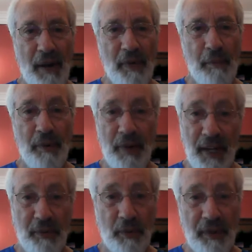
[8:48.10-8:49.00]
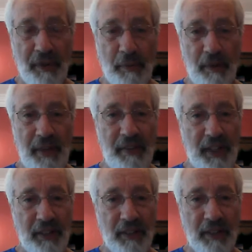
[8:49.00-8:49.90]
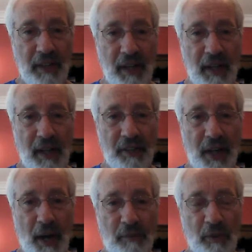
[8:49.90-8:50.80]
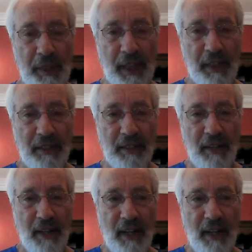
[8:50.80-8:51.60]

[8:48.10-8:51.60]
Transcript: to breathe with them. Breathing is helpful because